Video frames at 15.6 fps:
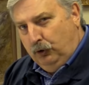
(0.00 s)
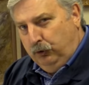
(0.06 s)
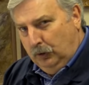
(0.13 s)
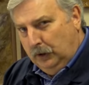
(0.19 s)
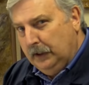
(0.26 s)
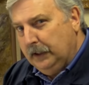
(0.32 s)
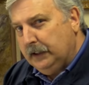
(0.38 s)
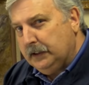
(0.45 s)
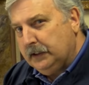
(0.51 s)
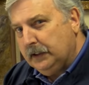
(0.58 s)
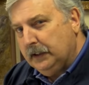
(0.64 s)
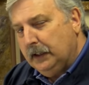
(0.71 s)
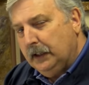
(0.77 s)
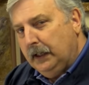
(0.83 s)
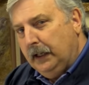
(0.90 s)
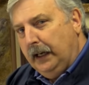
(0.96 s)
acrylics,
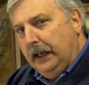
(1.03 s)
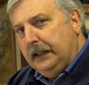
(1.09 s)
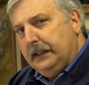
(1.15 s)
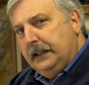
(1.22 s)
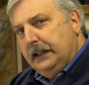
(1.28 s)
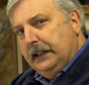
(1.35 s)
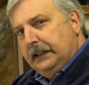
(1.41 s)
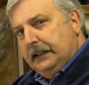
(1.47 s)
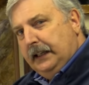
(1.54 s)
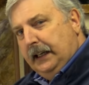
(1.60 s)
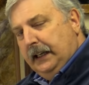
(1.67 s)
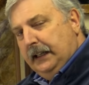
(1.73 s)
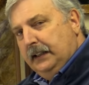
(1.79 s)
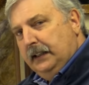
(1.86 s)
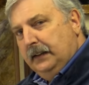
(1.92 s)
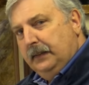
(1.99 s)
and then at the
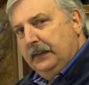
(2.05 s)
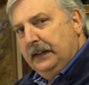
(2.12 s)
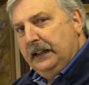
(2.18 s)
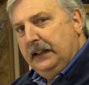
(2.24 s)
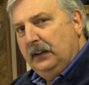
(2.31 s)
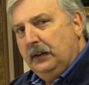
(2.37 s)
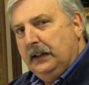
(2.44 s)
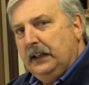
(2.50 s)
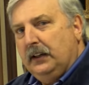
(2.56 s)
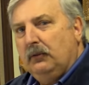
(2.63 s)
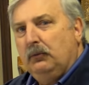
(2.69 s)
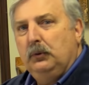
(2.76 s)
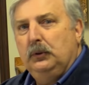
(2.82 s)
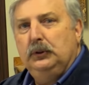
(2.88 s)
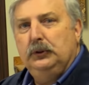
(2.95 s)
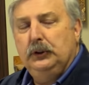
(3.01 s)
end of the video here,
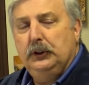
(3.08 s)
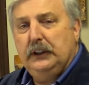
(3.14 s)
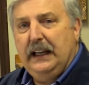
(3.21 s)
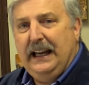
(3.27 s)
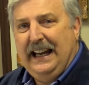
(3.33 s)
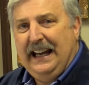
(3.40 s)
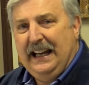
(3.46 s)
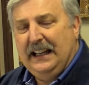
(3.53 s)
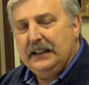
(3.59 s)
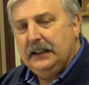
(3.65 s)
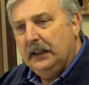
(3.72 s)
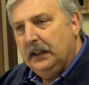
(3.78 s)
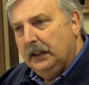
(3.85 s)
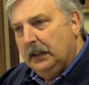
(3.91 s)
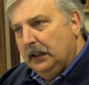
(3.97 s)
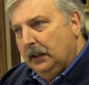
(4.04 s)
we'll look at
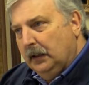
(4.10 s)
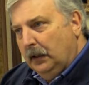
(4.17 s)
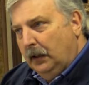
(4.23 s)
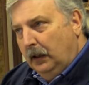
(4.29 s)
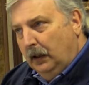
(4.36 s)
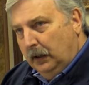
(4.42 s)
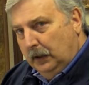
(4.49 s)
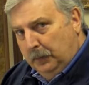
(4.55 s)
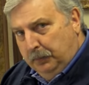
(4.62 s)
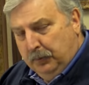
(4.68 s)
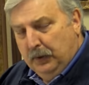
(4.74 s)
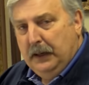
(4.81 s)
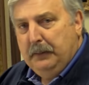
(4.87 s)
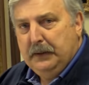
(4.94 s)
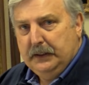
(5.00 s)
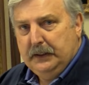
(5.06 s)
alla
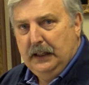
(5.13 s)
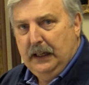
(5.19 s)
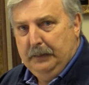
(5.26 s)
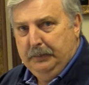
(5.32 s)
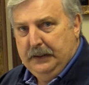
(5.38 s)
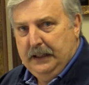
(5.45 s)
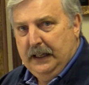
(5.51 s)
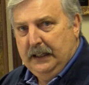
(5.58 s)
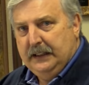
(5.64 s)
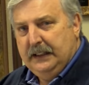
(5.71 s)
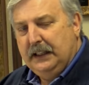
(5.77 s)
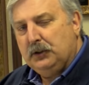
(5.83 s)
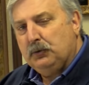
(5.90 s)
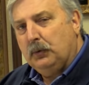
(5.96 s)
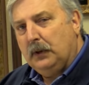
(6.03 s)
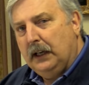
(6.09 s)
prima type
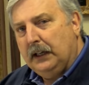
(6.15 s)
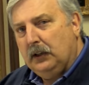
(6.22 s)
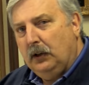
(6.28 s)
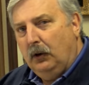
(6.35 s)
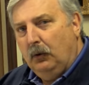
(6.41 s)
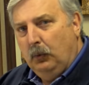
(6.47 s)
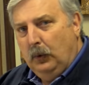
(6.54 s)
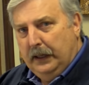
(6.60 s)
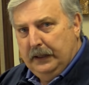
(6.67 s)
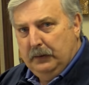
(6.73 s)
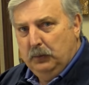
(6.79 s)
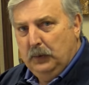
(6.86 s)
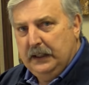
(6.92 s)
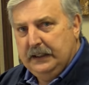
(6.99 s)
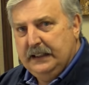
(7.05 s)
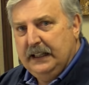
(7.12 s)
techniques, what I call wet
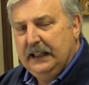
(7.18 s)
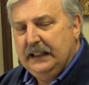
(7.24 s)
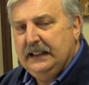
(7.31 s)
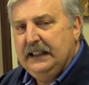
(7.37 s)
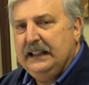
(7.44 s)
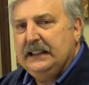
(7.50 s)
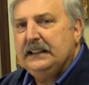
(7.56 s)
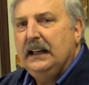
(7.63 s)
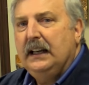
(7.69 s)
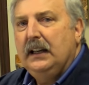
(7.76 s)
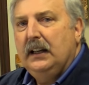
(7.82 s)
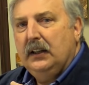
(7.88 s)
and wet techniques.